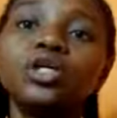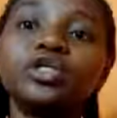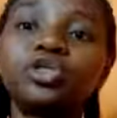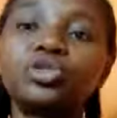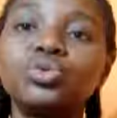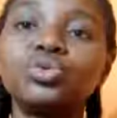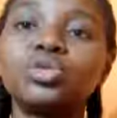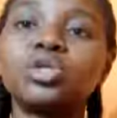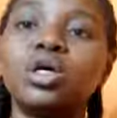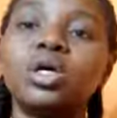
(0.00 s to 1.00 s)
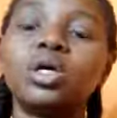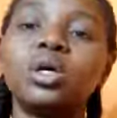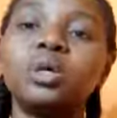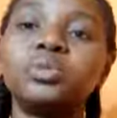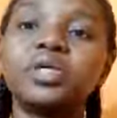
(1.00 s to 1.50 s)
that you want. If you want them to
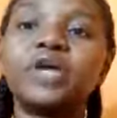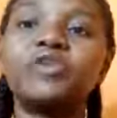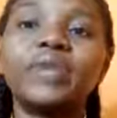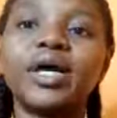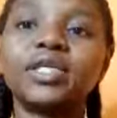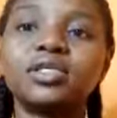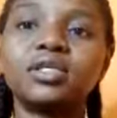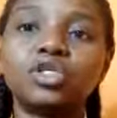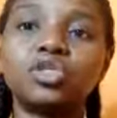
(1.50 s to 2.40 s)
do an advert for you,